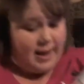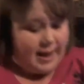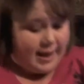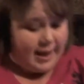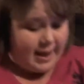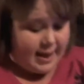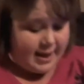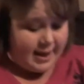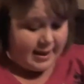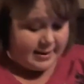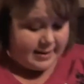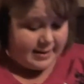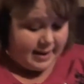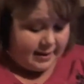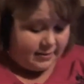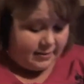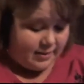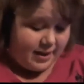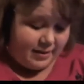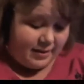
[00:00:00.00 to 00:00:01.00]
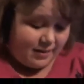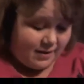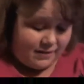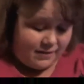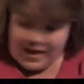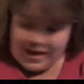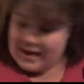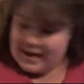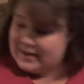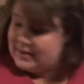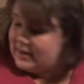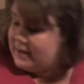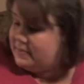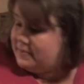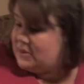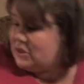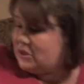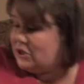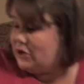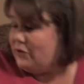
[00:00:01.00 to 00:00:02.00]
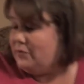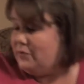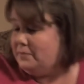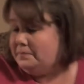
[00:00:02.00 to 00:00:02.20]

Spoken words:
And I love that tip too.